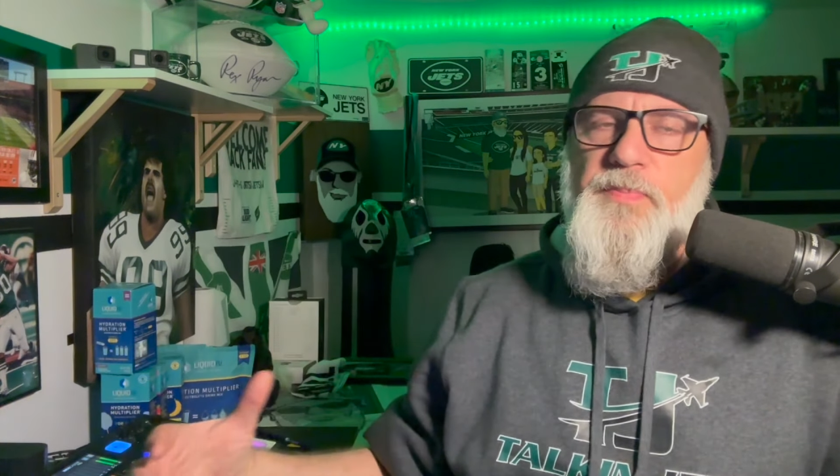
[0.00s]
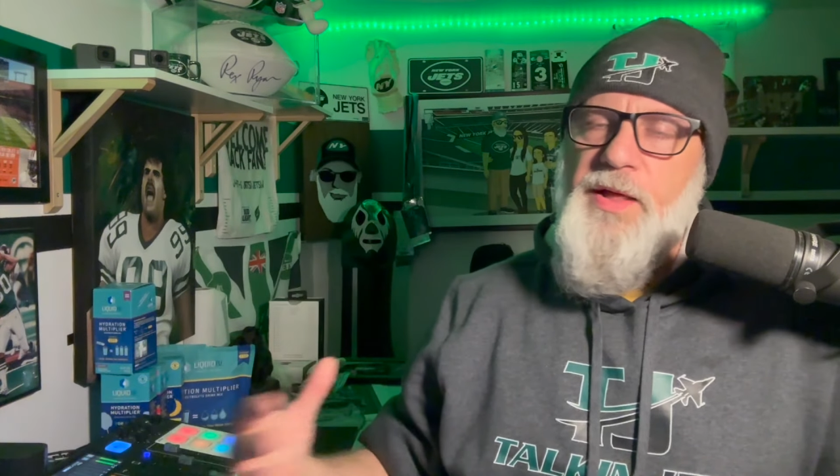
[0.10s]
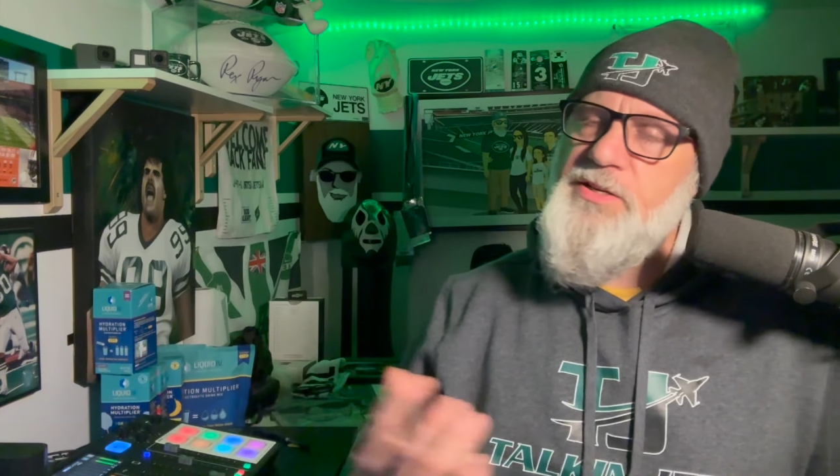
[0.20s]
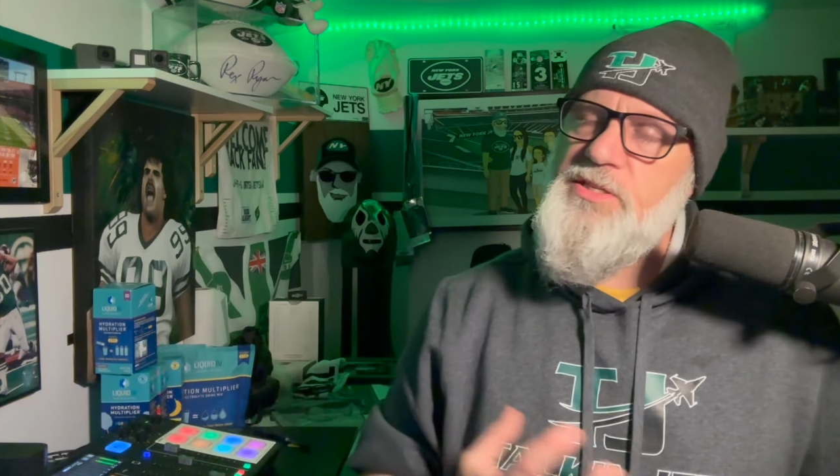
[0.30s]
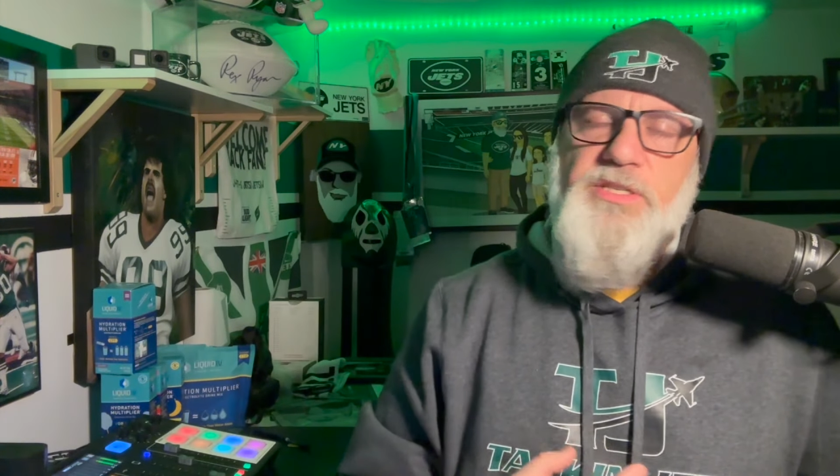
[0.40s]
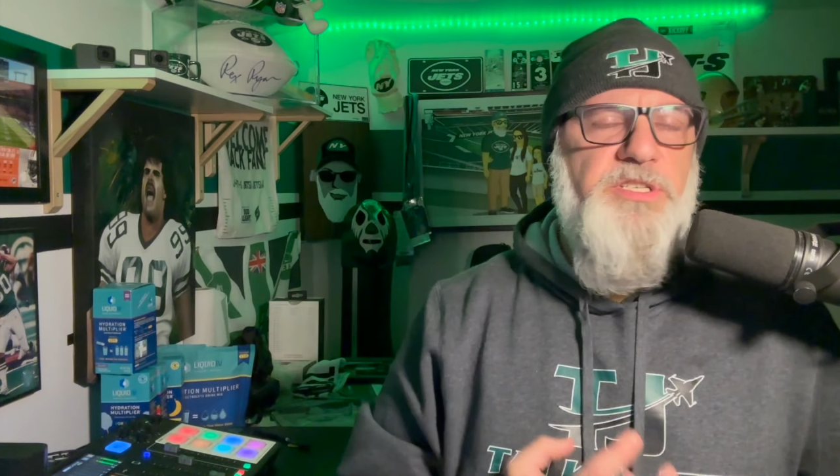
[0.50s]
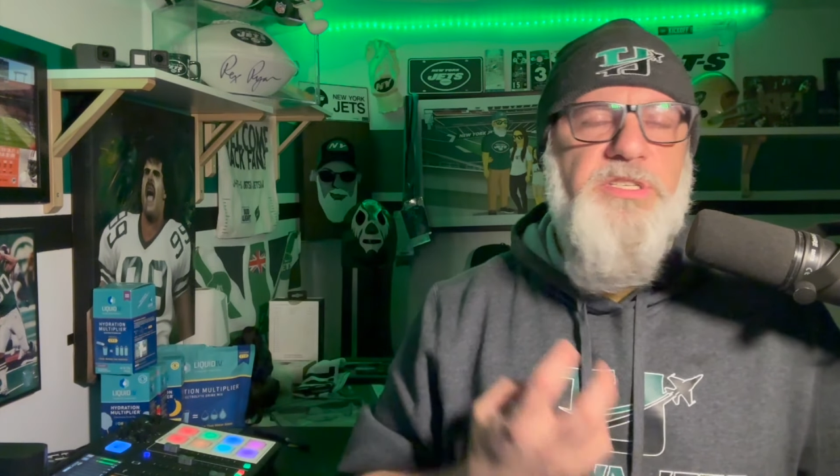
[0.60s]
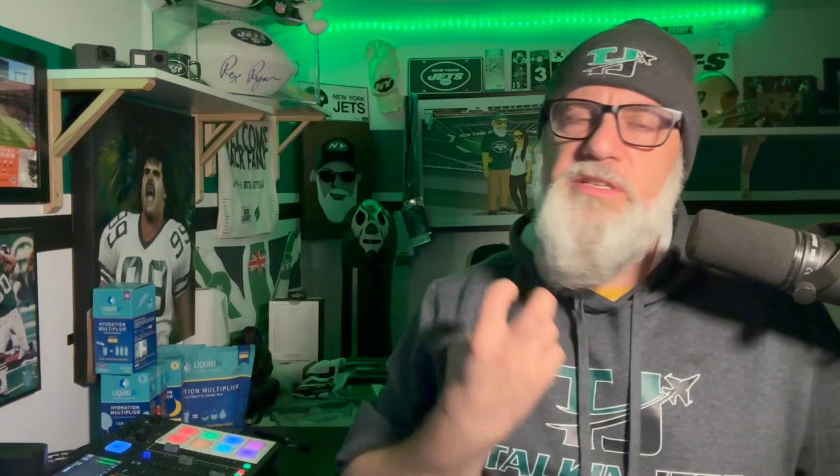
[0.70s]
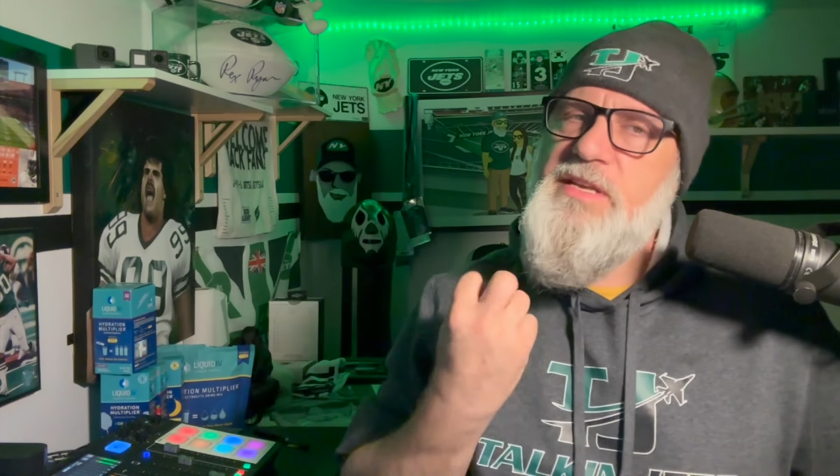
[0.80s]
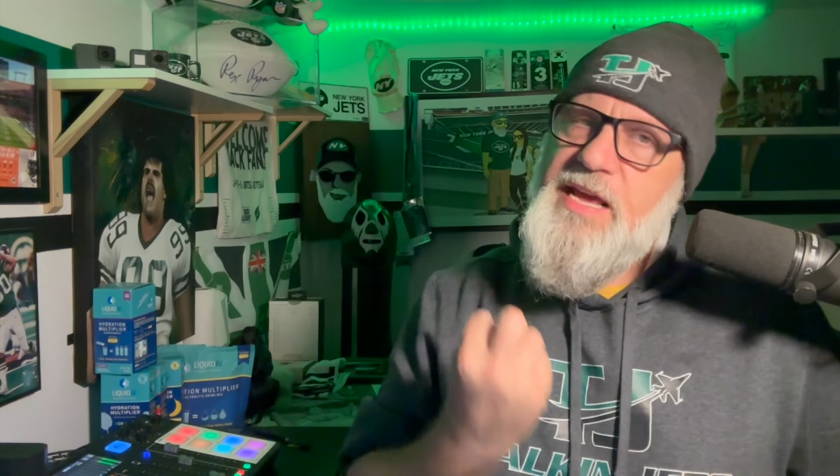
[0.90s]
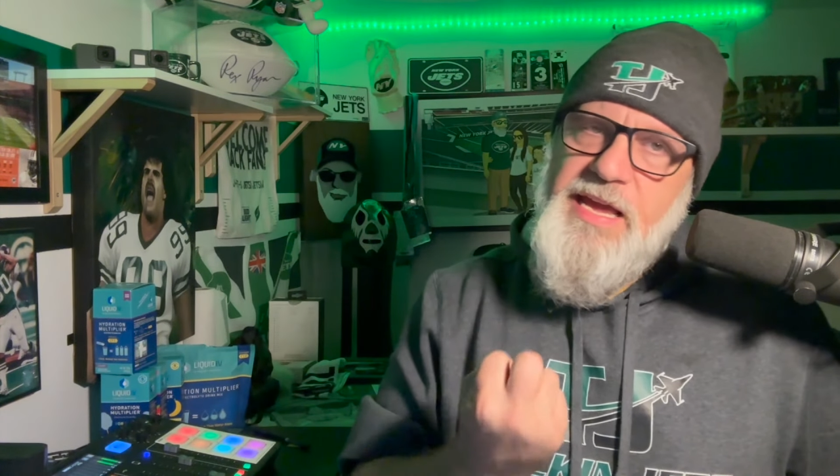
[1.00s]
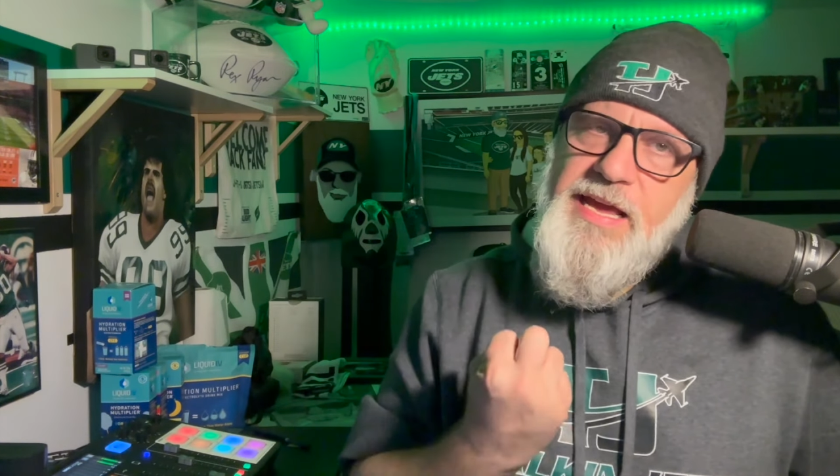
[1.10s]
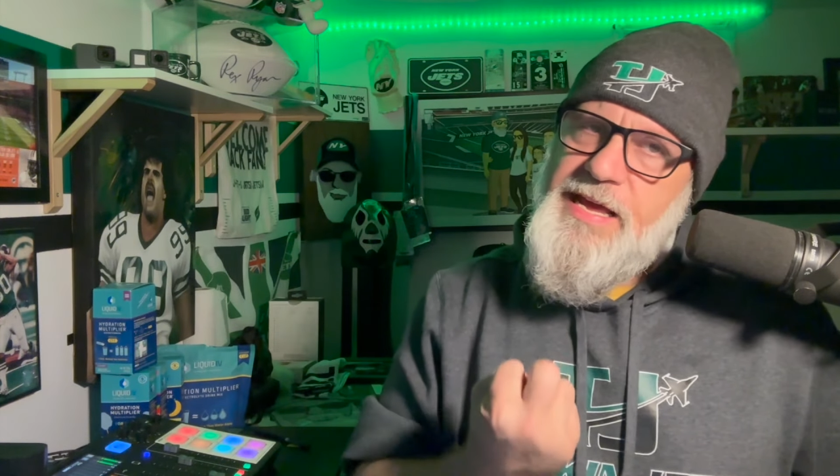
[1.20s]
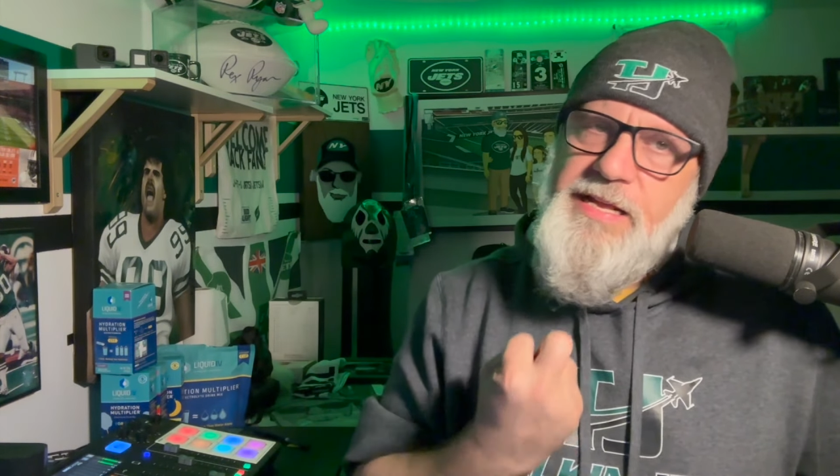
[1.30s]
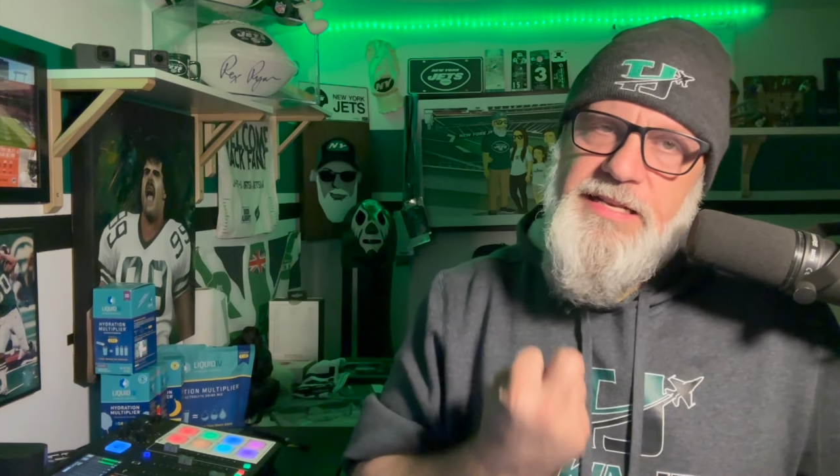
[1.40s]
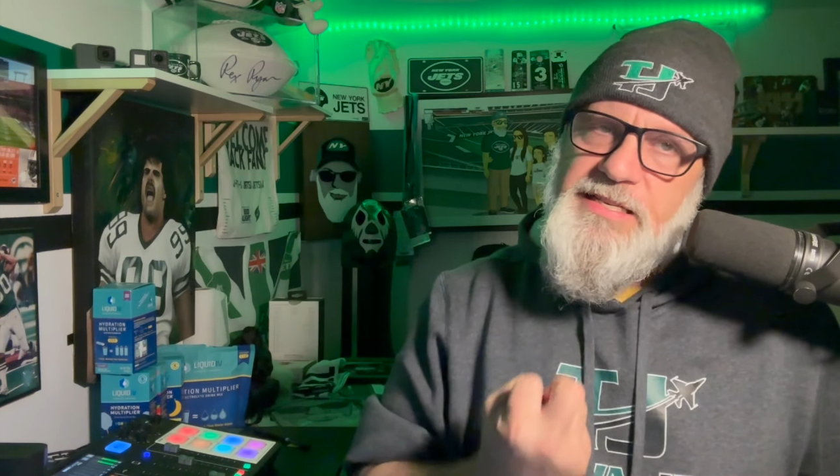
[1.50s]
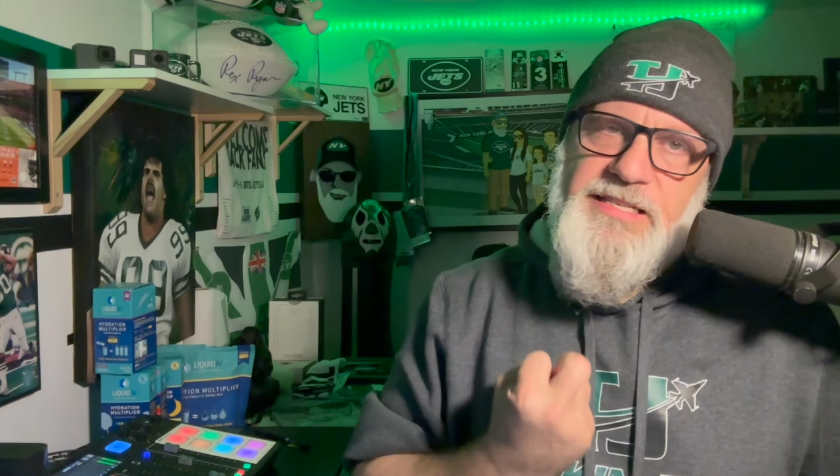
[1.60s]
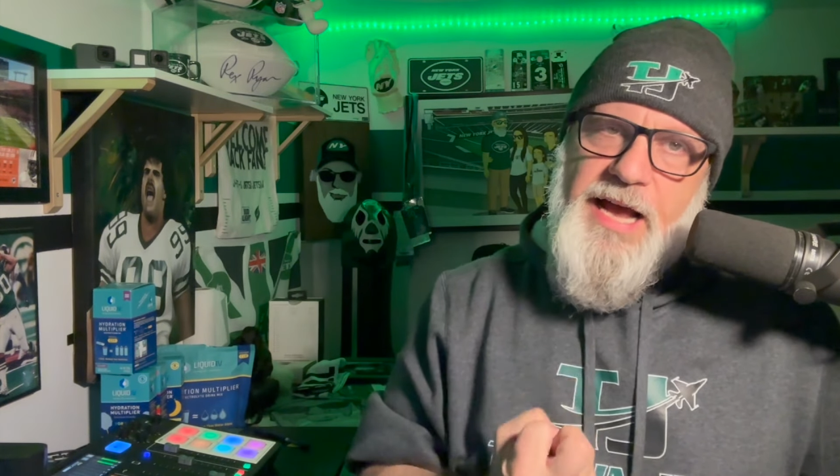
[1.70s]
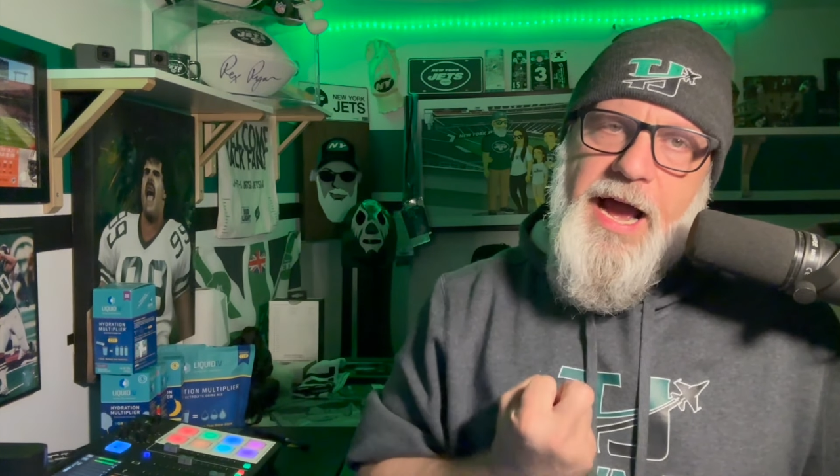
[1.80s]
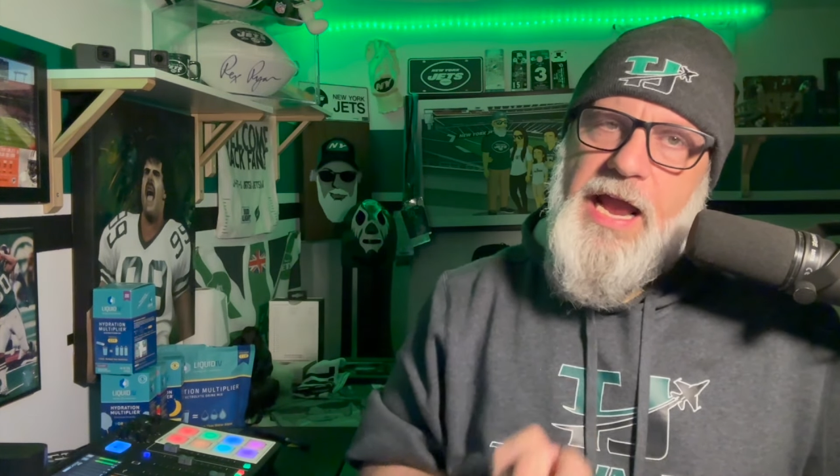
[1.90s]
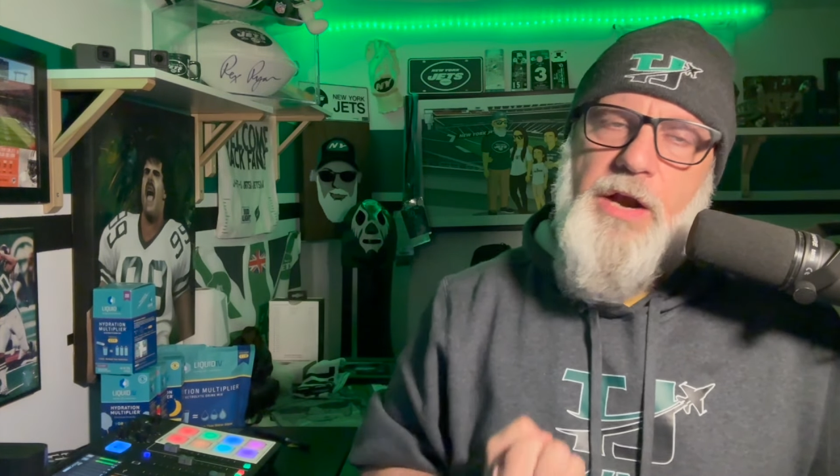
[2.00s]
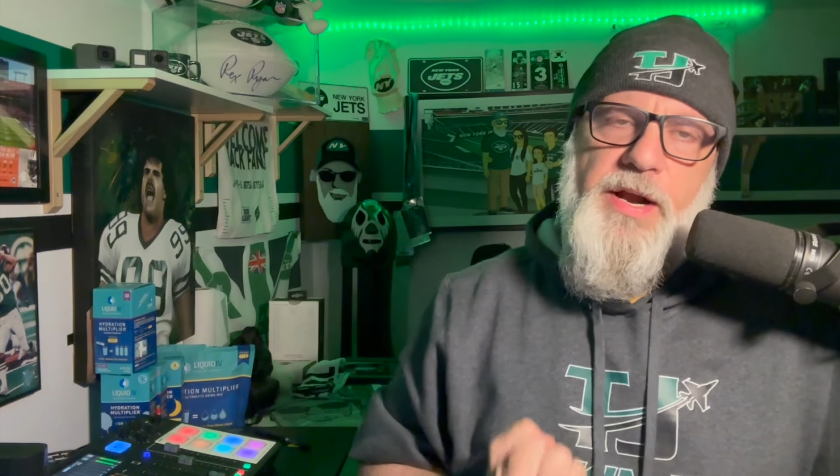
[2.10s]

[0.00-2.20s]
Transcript: this sneaky desire